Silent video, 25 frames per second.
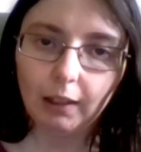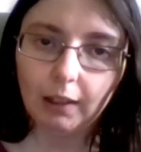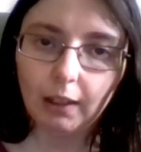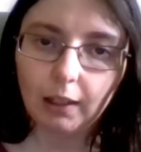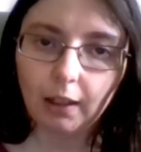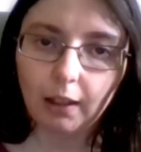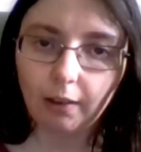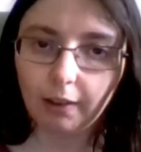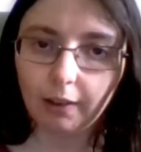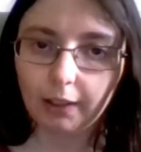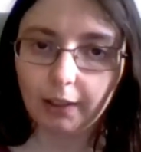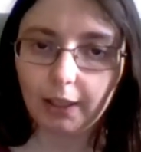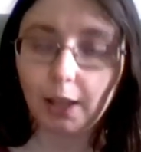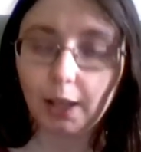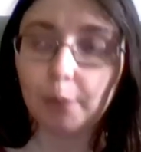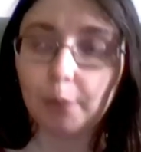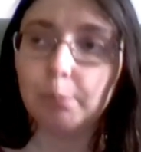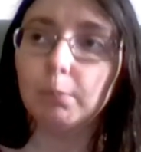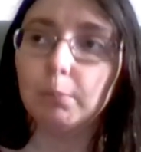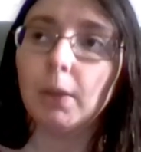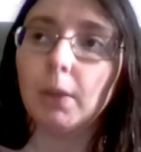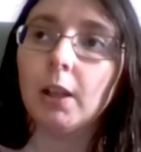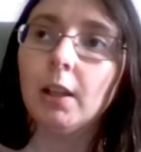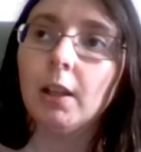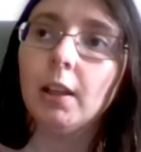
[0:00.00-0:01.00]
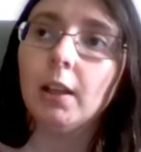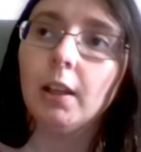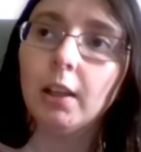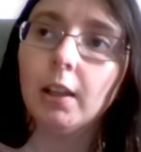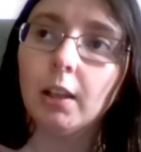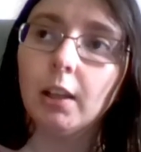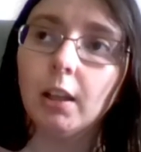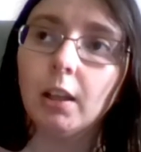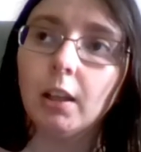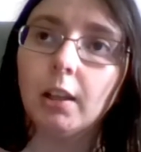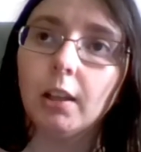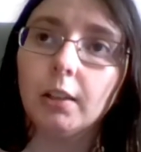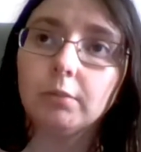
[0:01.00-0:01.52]
I am
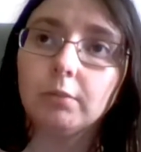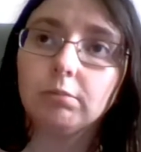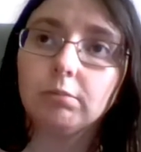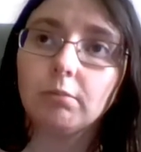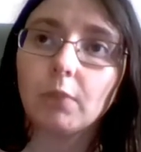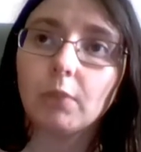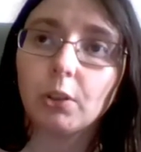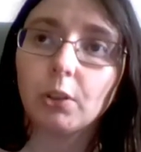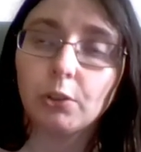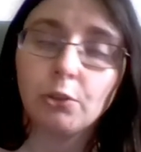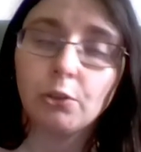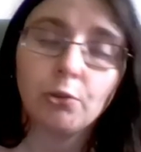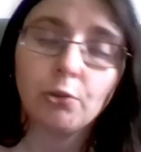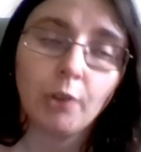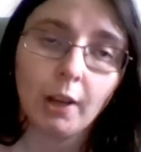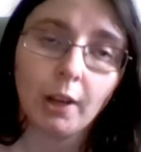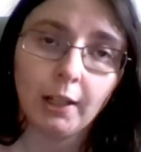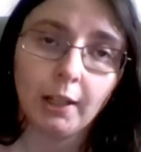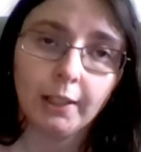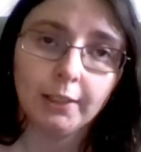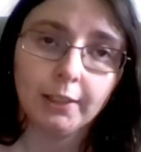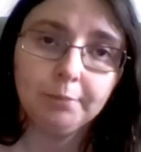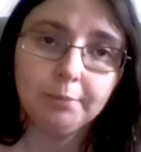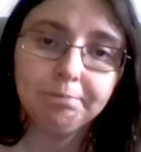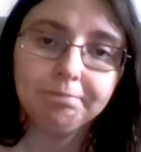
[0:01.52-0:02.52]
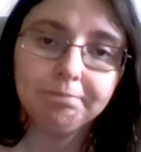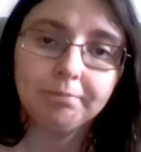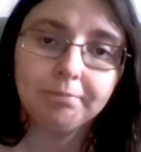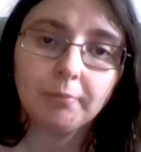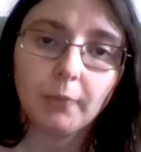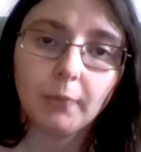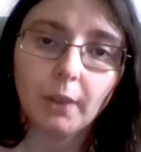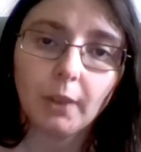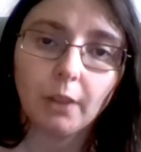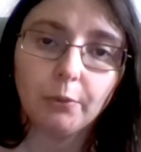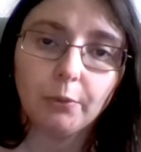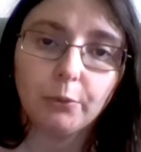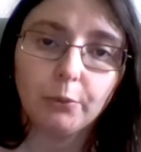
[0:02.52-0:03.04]
Australian
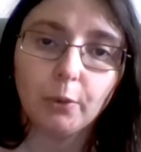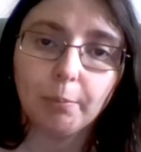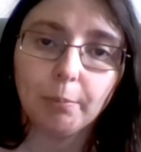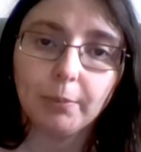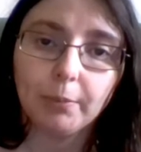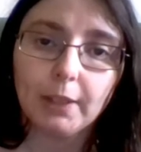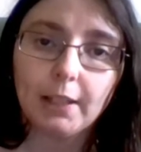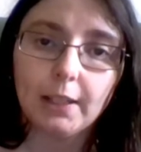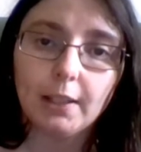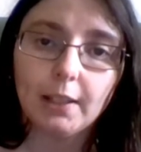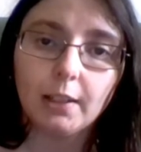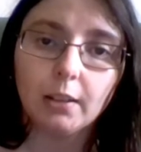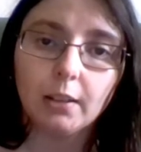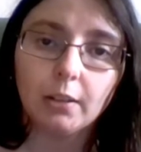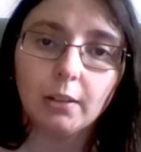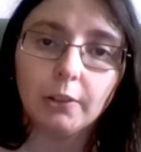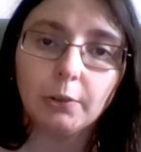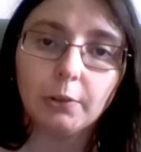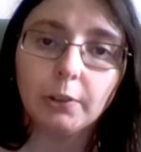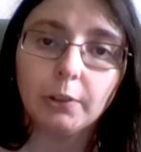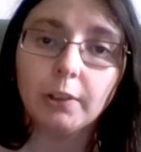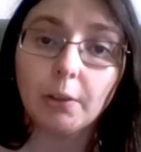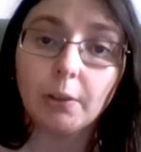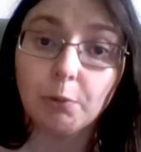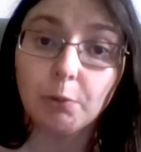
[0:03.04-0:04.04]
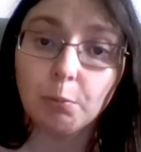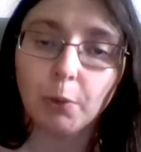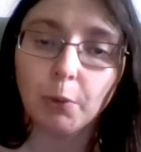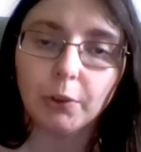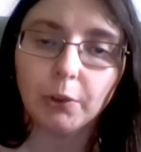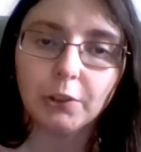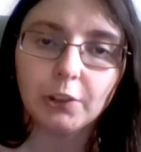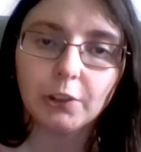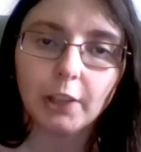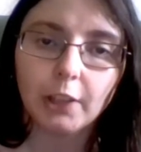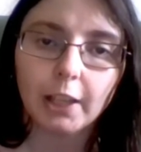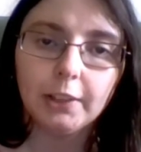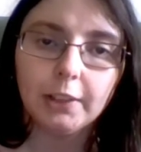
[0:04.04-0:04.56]
from the
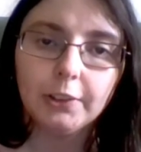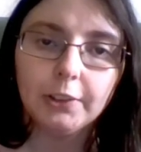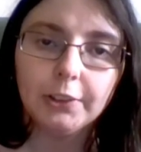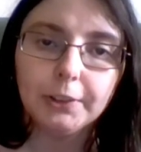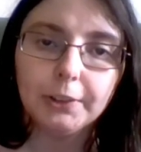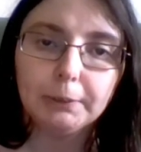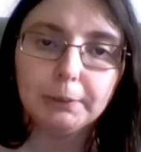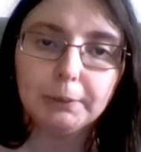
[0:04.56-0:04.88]
southernmost states.